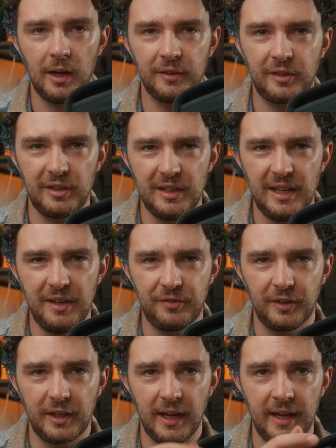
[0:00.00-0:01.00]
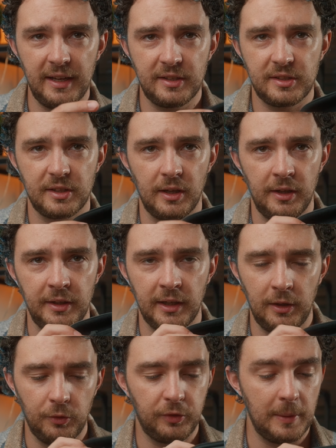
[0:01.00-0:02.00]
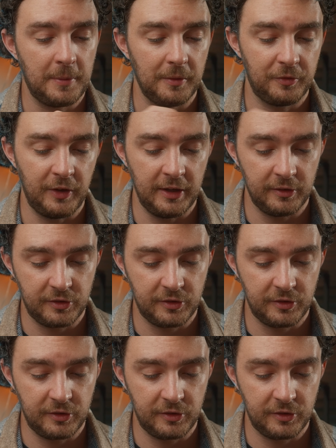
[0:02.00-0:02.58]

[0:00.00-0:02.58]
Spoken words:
Underneath the case, you get a little flip-up thing.